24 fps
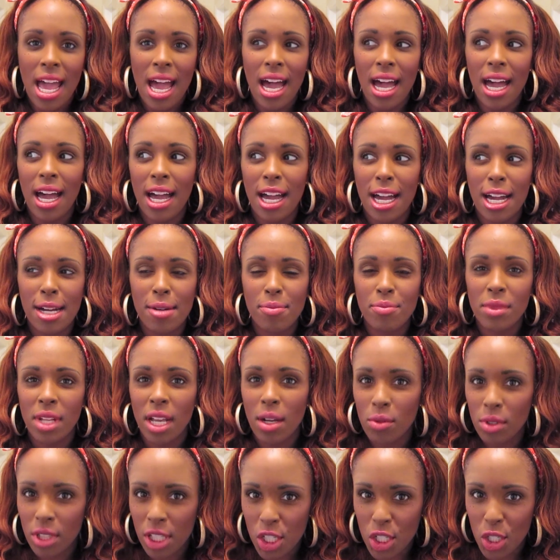
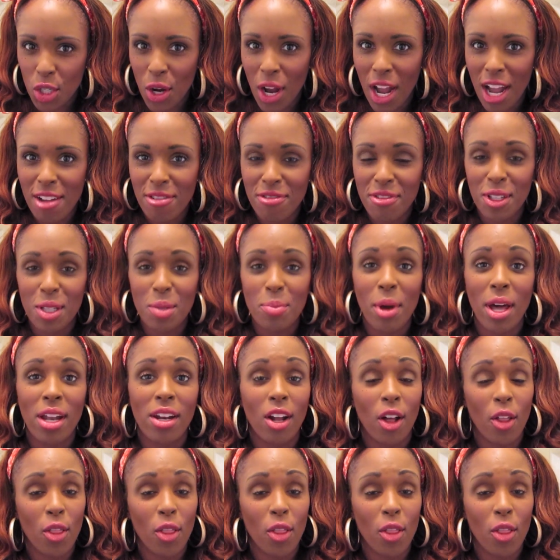Not really sure how I feel about it,